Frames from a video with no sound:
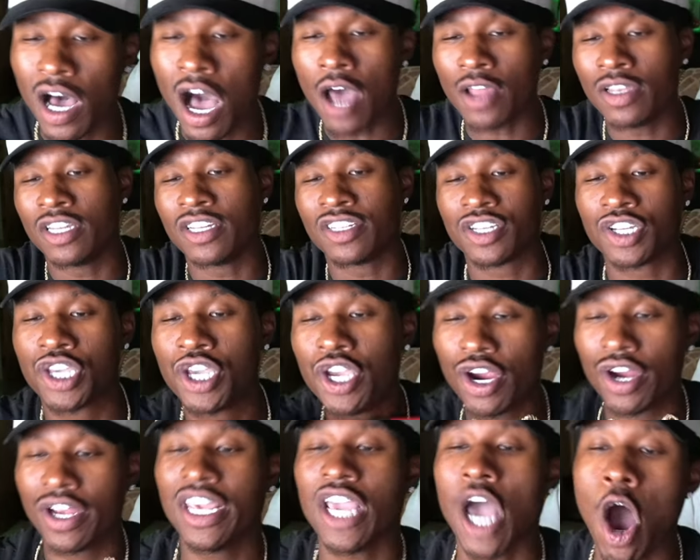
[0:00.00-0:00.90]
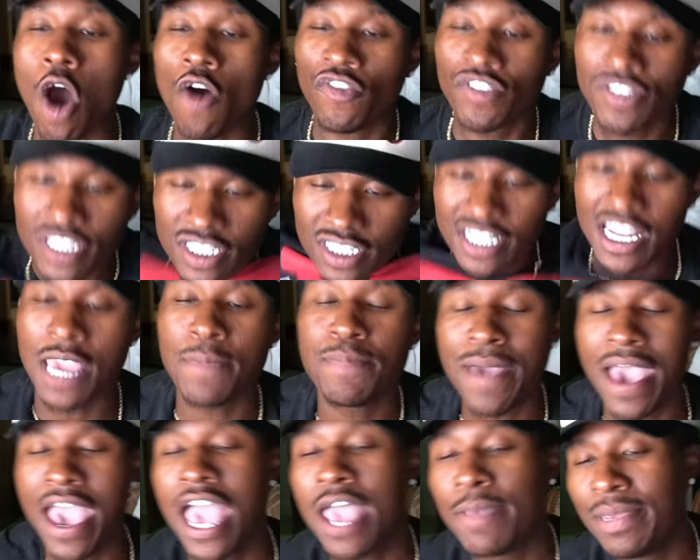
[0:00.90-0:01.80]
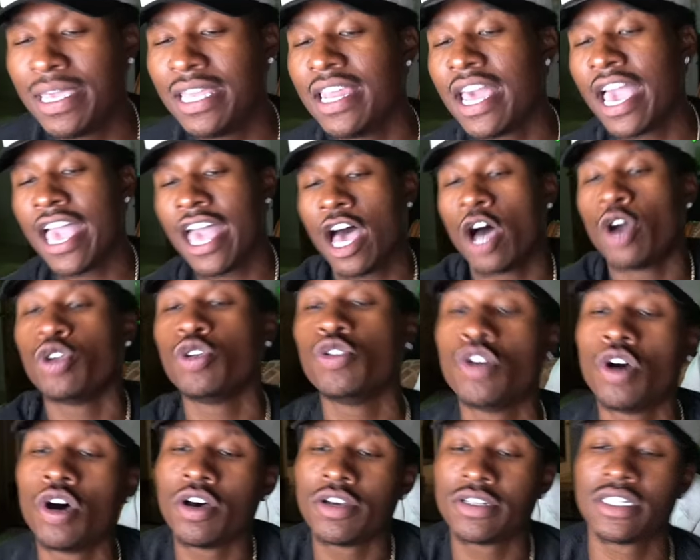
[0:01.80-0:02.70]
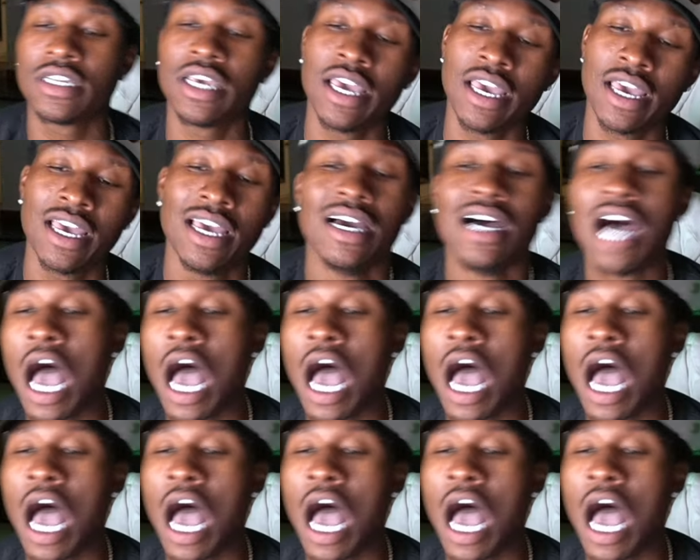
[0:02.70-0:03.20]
The security officers, they patting me down. You know what I'm saying?